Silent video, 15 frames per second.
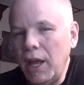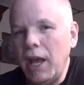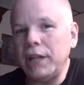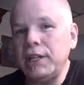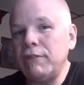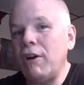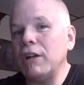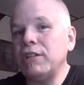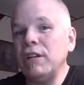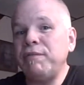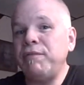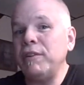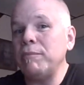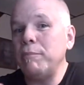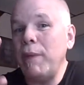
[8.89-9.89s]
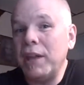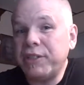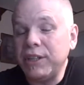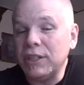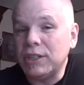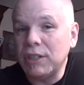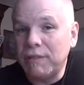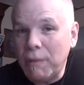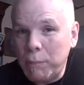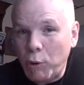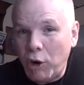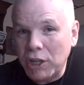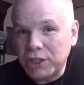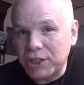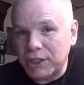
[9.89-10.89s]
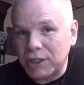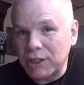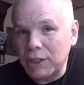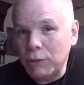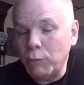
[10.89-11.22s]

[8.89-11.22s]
And there are different methods of abortion